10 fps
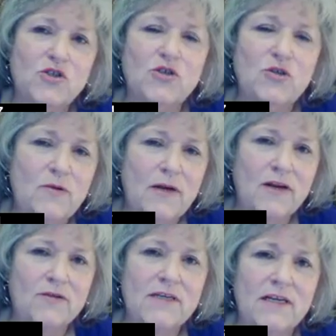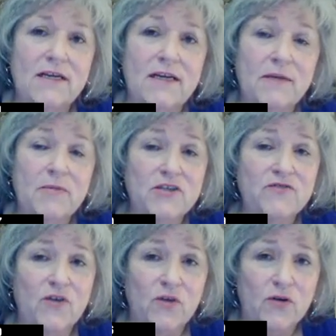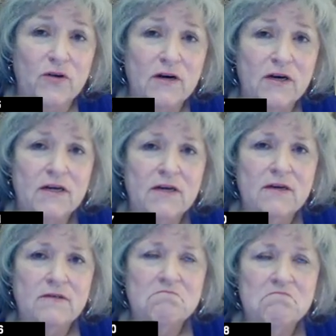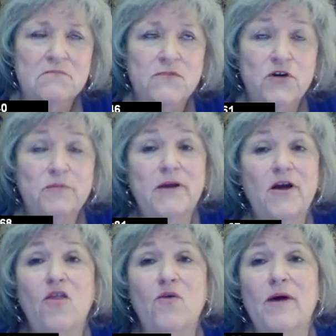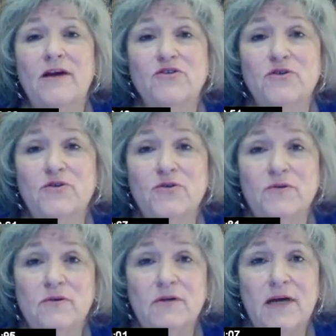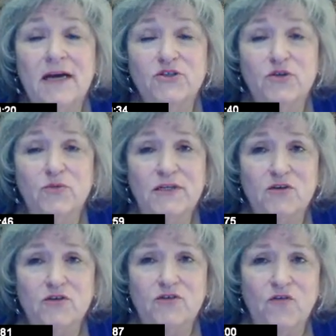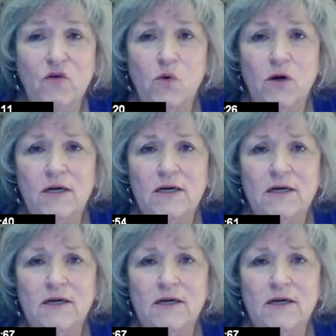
2, and no telling how much further. Could be all the way to Action Research 4.